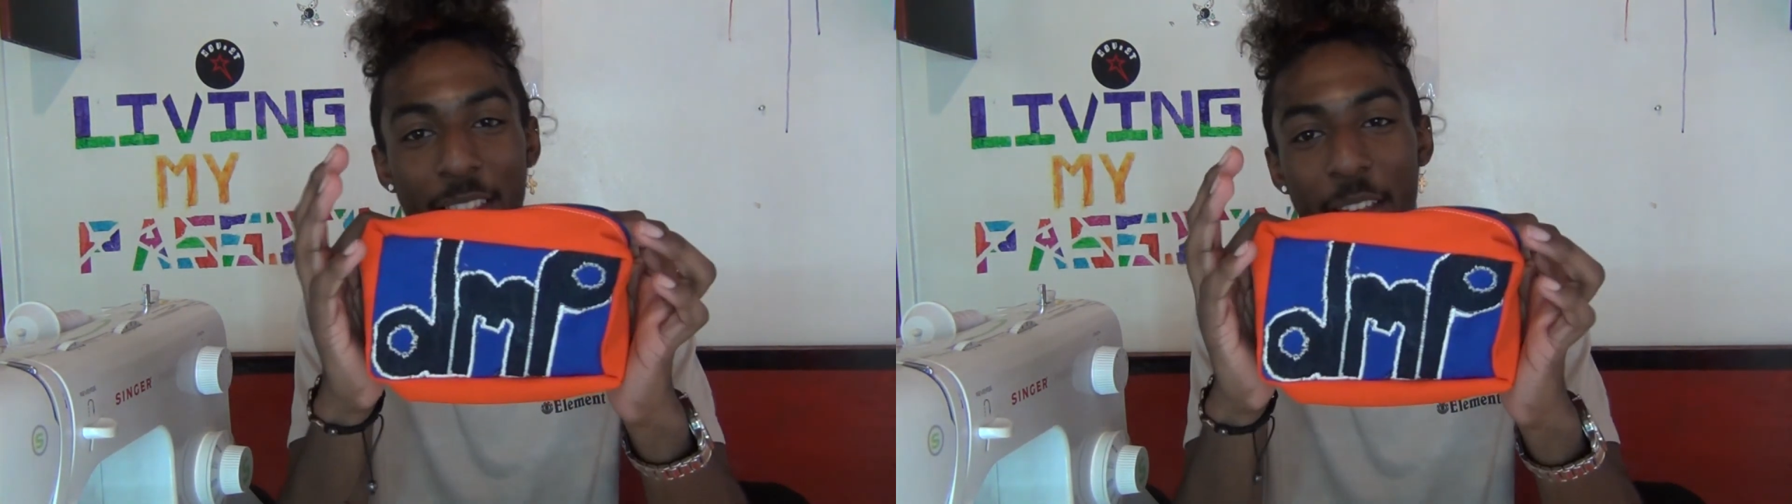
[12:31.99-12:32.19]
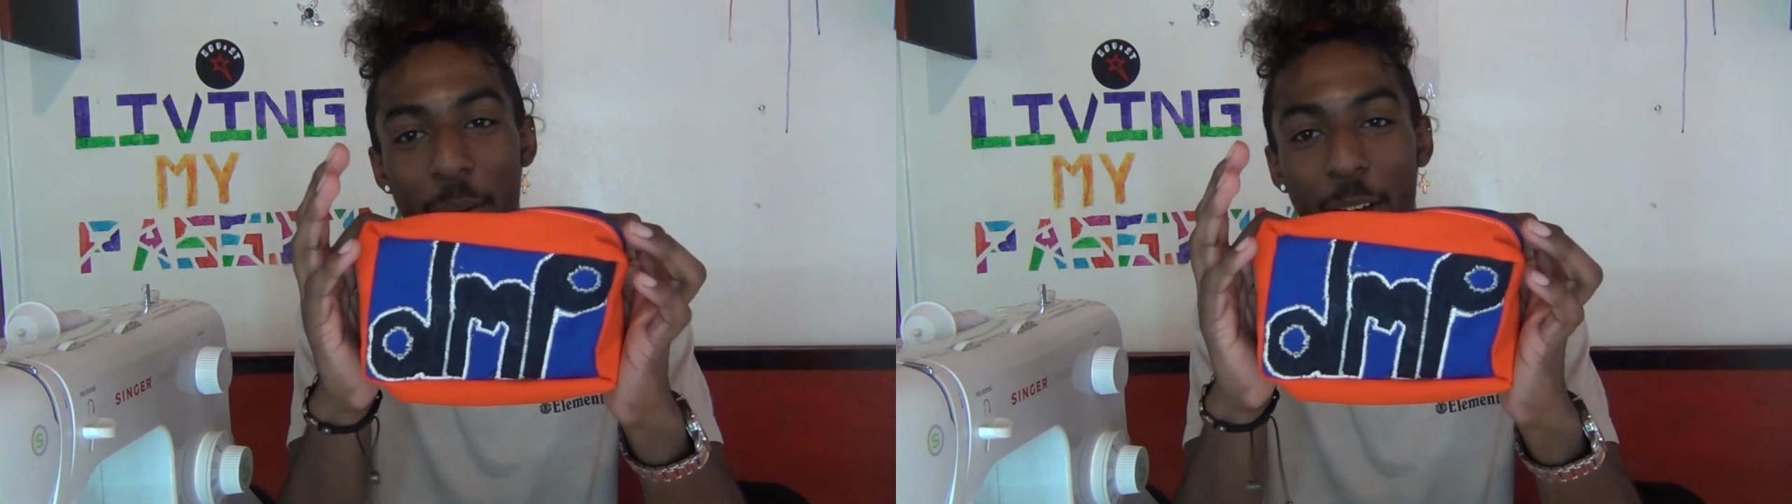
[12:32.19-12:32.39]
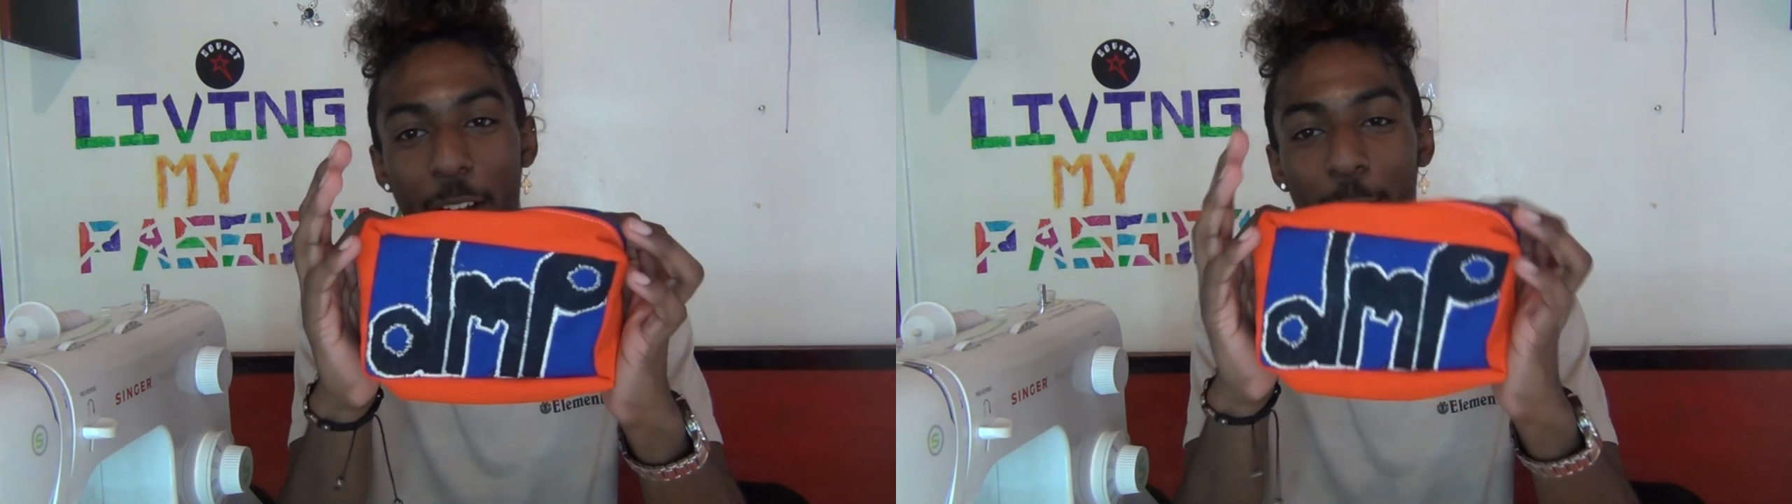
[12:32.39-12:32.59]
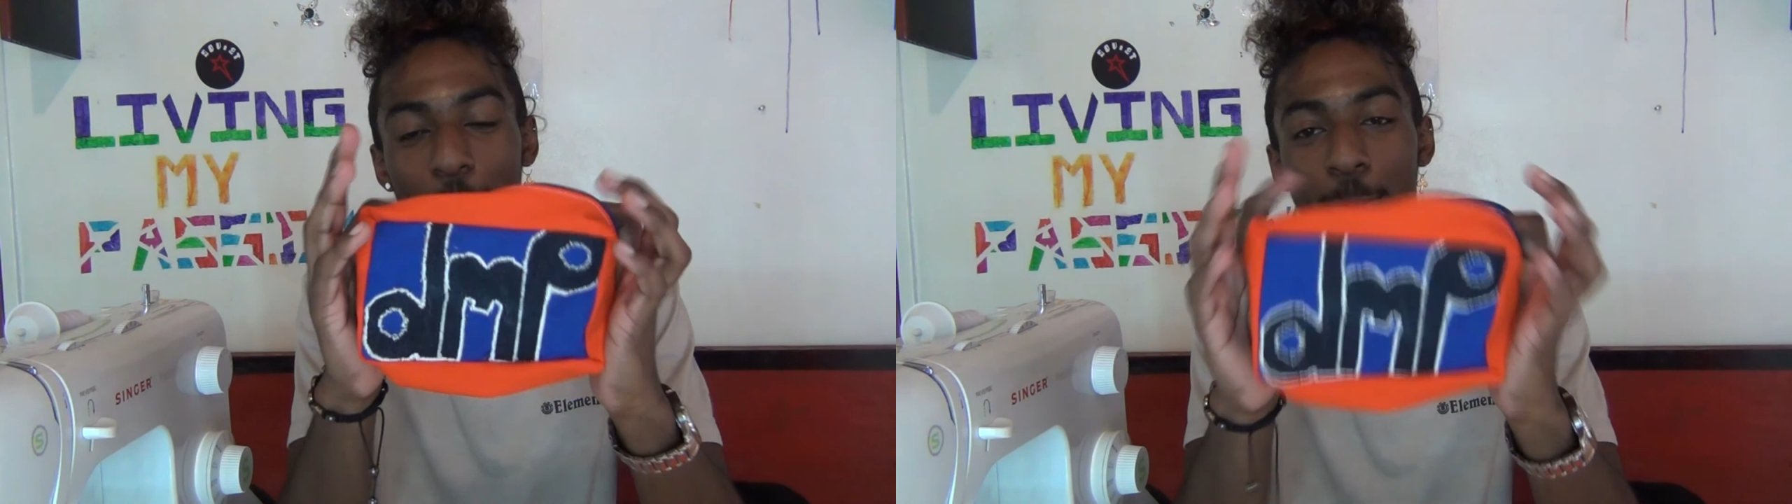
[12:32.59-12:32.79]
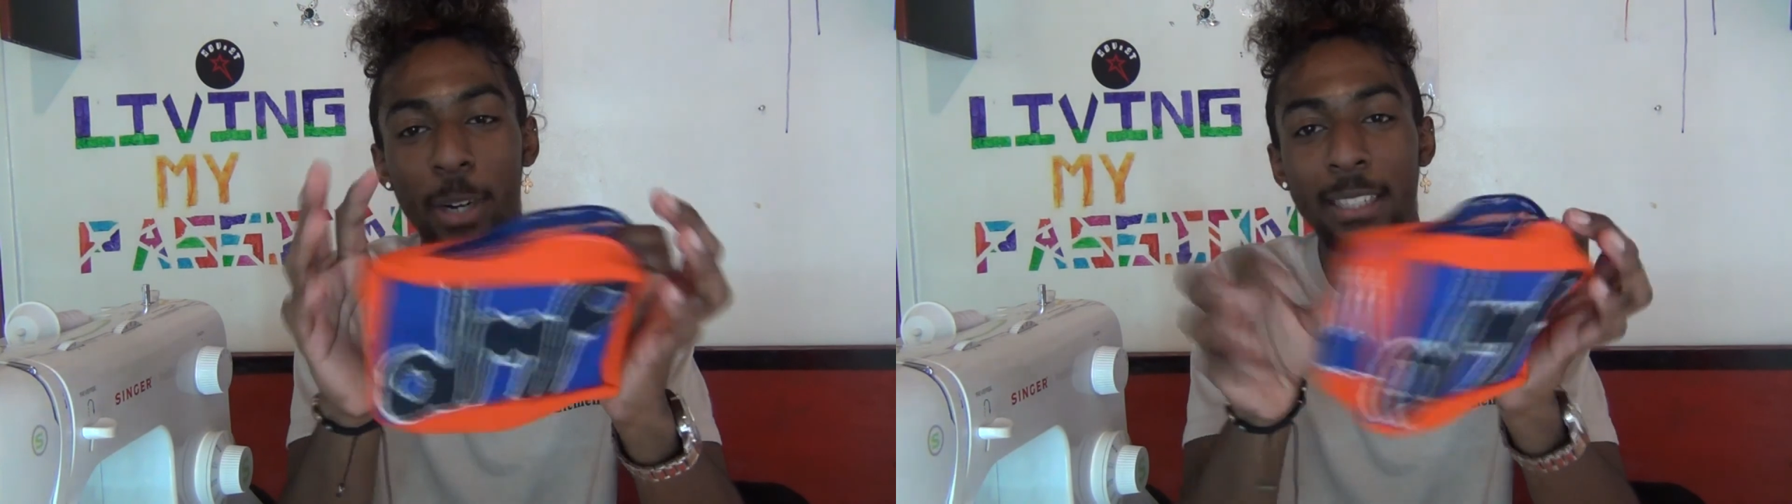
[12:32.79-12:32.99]
there we are, the
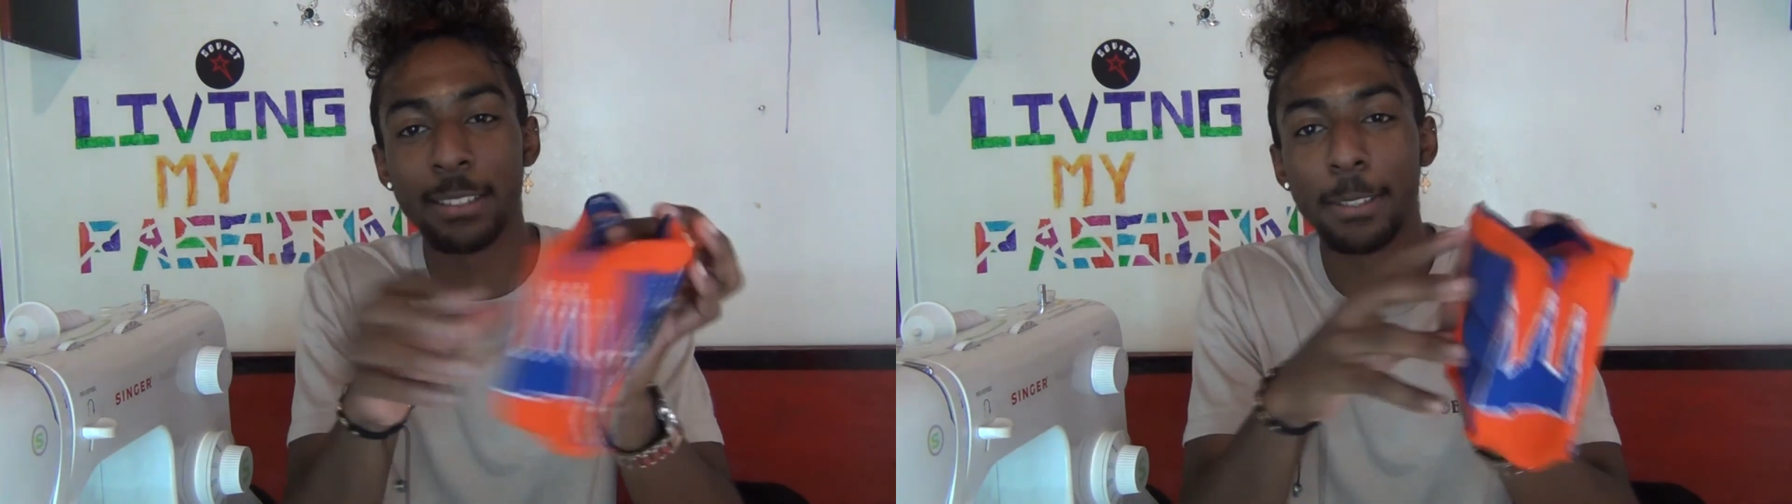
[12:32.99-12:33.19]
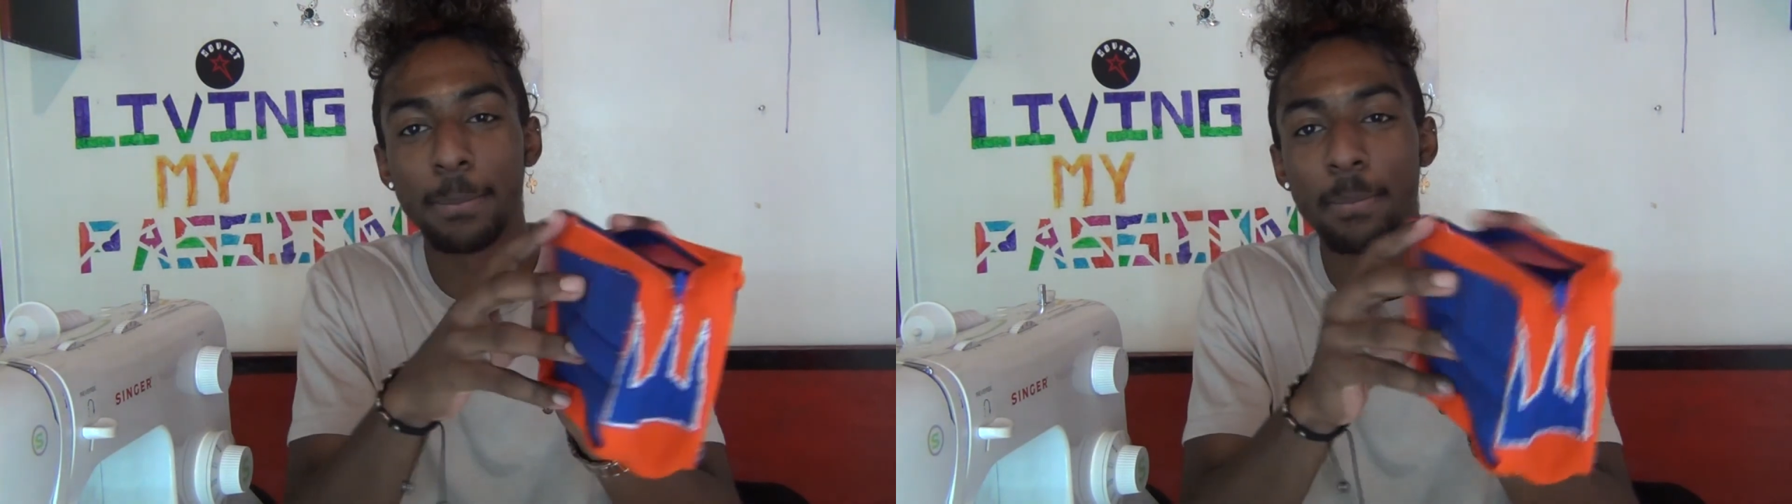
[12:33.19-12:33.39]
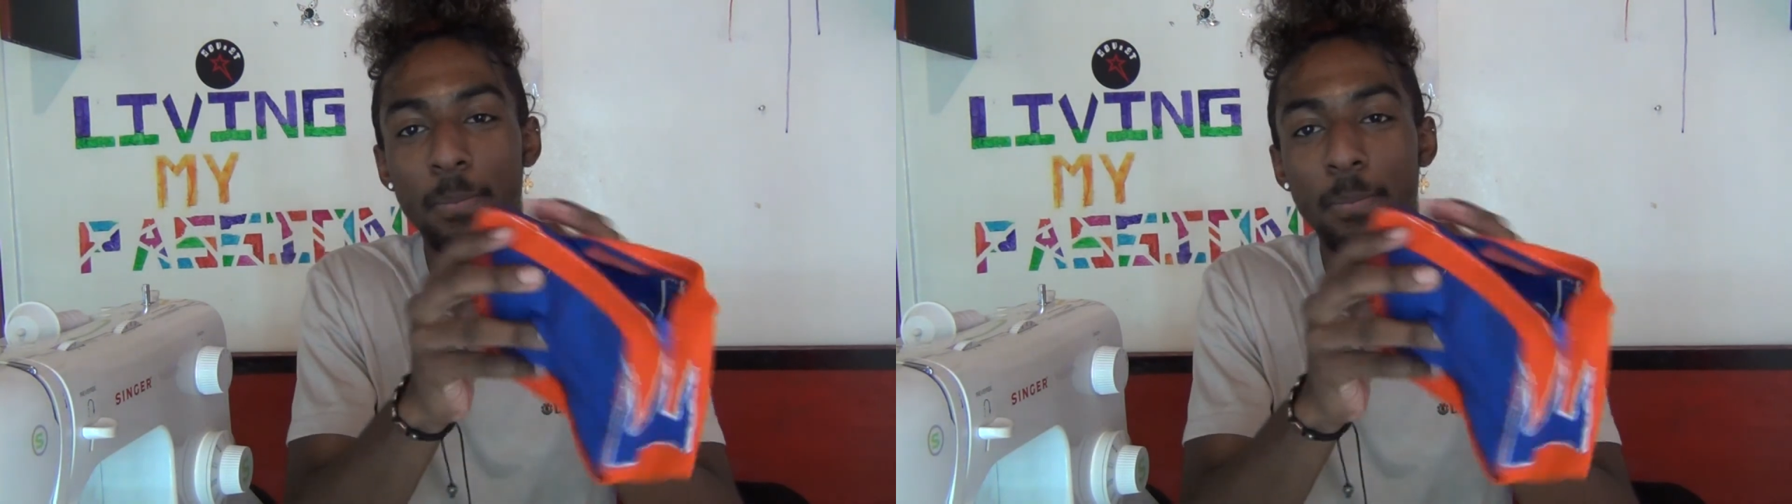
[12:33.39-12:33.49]
front.